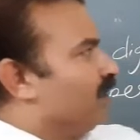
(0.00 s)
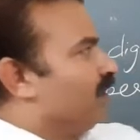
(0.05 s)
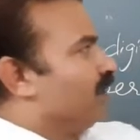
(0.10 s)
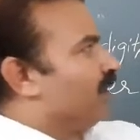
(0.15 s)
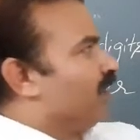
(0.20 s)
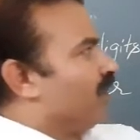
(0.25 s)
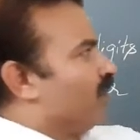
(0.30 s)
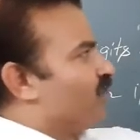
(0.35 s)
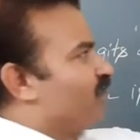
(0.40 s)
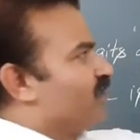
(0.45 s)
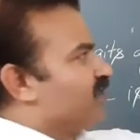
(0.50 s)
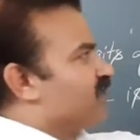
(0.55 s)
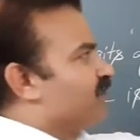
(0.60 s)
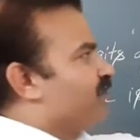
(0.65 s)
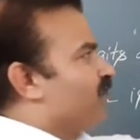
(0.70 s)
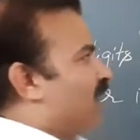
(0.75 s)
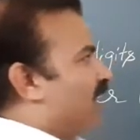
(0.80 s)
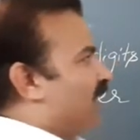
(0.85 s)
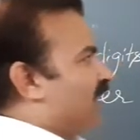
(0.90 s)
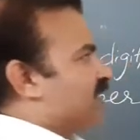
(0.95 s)
Now, first of
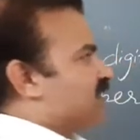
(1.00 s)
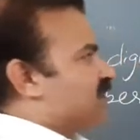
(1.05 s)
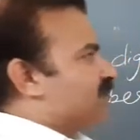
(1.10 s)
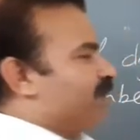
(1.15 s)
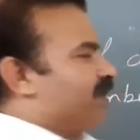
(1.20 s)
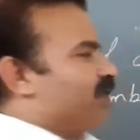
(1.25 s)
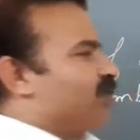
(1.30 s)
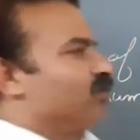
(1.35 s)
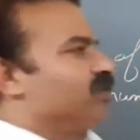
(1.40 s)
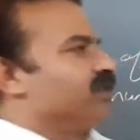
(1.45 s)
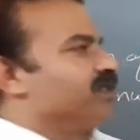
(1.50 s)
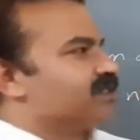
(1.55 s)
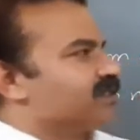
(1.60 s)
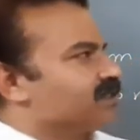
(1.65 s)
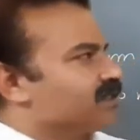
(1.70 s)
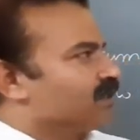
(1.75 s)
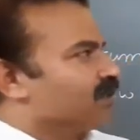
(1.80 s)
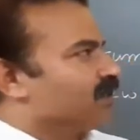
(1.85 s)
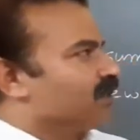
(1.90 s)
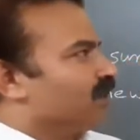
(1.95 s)
all, I'll explain you
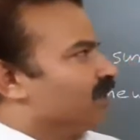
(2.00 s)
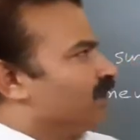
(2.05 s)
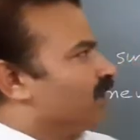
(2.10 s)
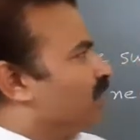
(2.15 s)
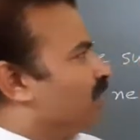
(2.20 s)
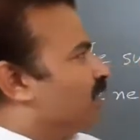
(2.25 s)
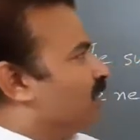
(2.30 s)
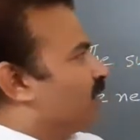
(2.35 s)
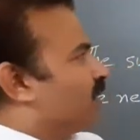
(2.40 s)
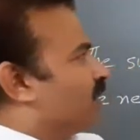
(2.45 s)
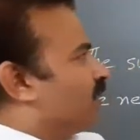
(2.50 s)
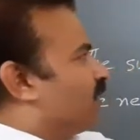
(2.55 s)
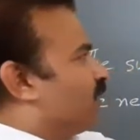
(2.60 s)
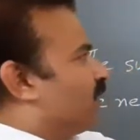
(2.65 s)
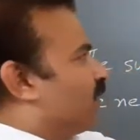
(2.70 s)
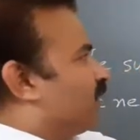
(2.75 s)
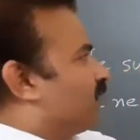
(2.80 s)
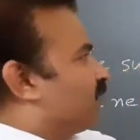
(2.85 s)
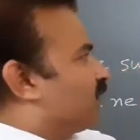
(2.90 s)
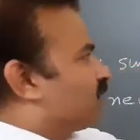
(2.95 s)
this.
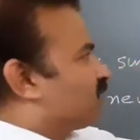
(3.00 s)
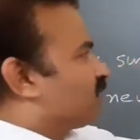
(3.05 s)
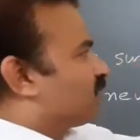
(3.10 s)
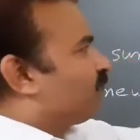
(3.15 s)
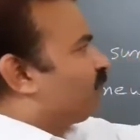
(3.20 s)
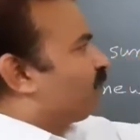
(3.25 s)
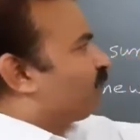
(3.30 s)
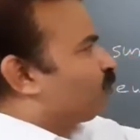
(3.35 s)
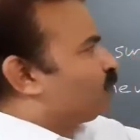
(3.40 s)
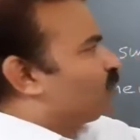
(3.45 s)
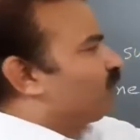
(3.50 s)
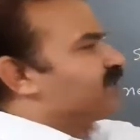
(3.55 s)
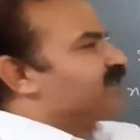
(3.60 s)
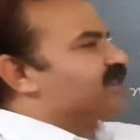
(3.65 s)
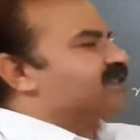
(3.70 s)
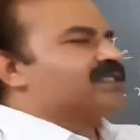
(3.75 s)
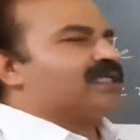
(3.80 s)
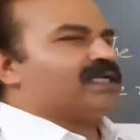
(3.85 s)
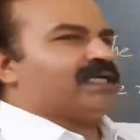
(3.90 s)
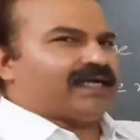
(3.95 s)
The sum of 2
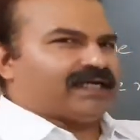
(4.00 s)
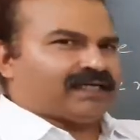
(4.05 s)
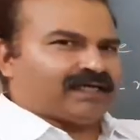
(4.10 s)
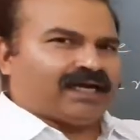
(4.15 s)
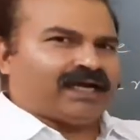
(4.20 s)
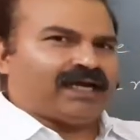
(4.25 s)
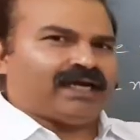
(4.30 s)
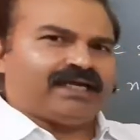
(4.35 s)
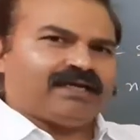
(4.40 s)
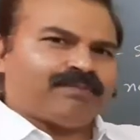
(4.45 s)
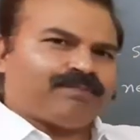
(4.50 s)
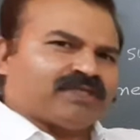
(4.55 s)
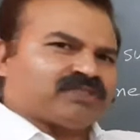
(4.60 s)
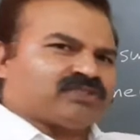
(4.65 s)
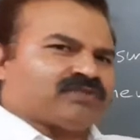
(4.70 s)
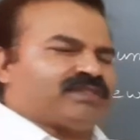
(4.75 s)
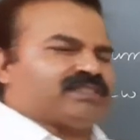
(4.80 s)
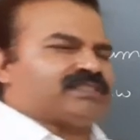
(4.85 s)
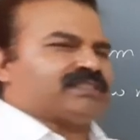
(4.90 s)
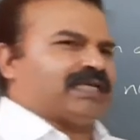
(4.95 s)
digits. In place
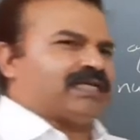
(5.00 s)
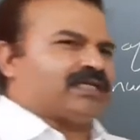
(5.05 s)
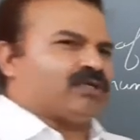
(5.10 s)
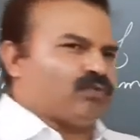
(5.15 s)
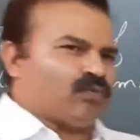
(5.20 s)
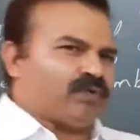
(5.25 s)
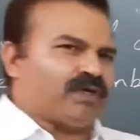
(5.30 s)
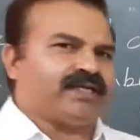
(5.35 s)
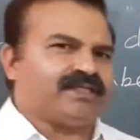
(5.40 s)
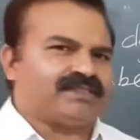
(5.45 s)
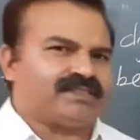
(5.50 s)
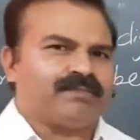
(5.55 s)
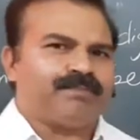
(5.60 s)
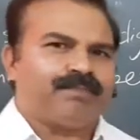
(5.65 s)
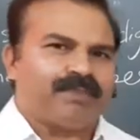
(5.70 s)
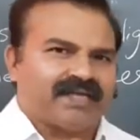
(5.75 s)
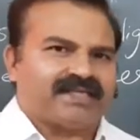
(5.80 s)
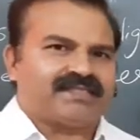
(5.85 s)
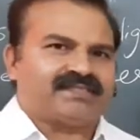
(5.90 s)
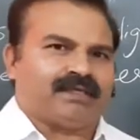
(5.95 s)
of this, I'll give one
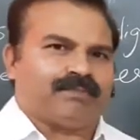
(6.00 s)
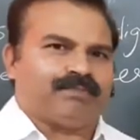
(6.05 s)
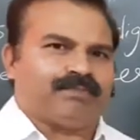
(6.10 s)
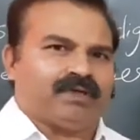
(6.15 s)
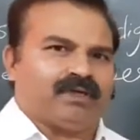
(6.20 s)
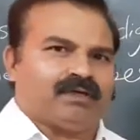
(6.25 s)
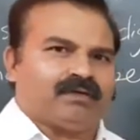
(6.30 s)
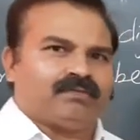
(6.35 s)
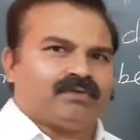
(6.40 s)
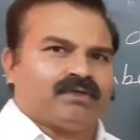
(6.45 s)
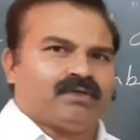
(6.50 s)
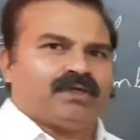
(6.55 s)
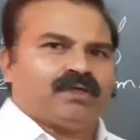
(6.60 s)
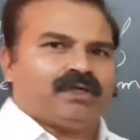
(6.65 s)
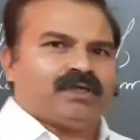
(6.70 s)
simple example.